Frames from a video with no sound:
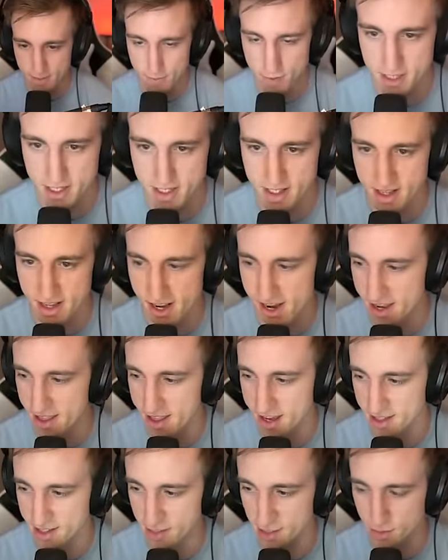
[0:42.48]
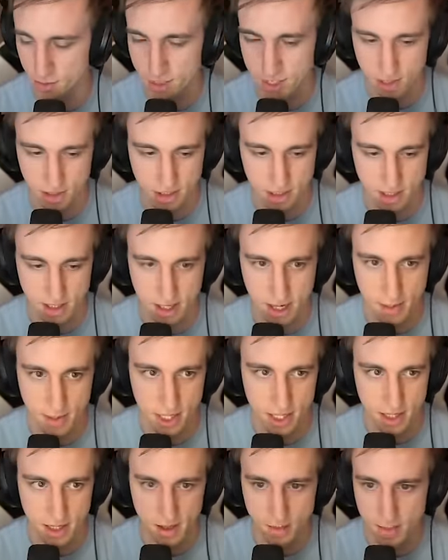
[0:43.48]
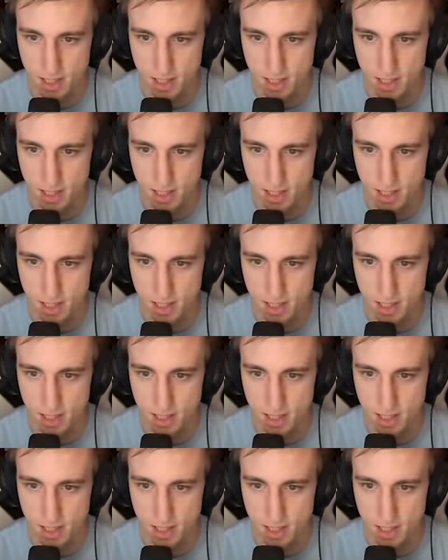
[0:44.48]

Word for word: We need to get out of that situation. I'm hitting up